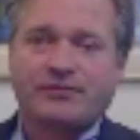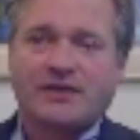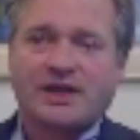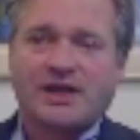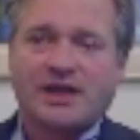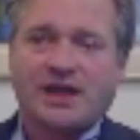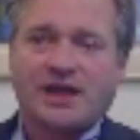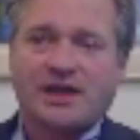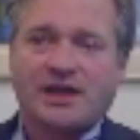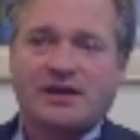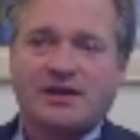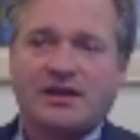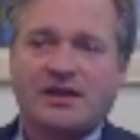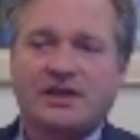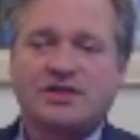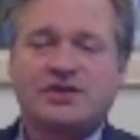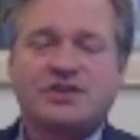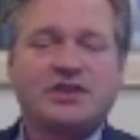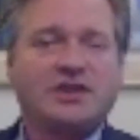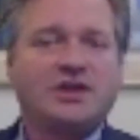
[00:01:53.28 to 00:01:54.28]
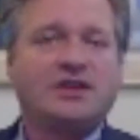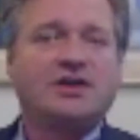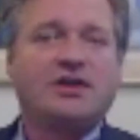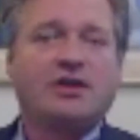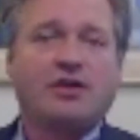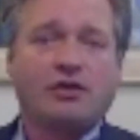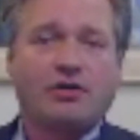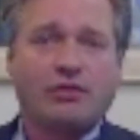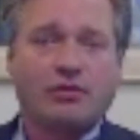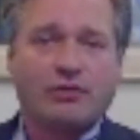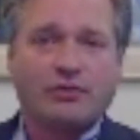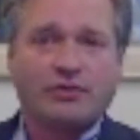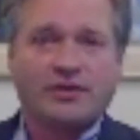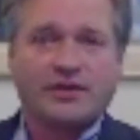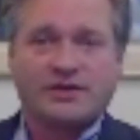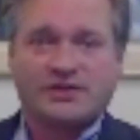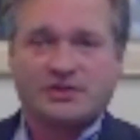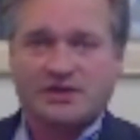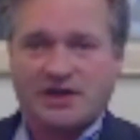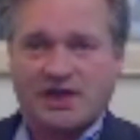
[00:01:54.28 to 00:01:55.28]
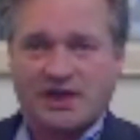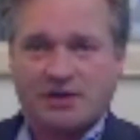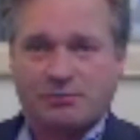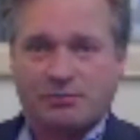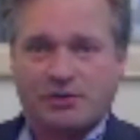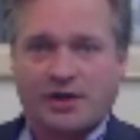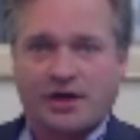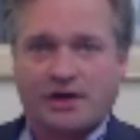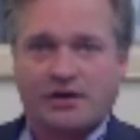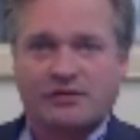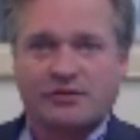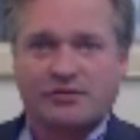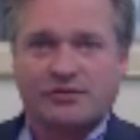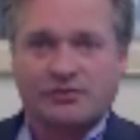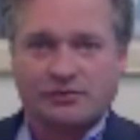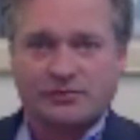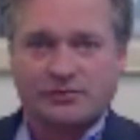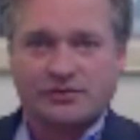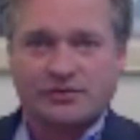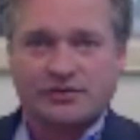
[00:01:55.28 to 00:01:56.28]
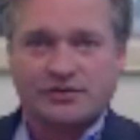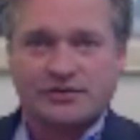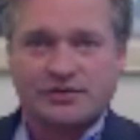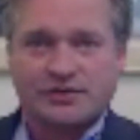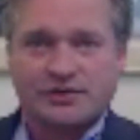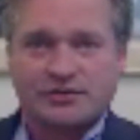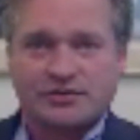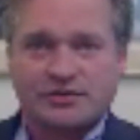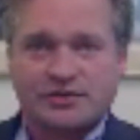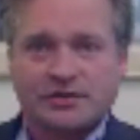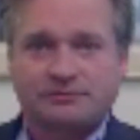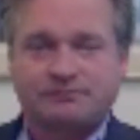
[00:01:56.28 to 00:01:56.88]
and that she didn't know that she had a prior shoulder dystocia.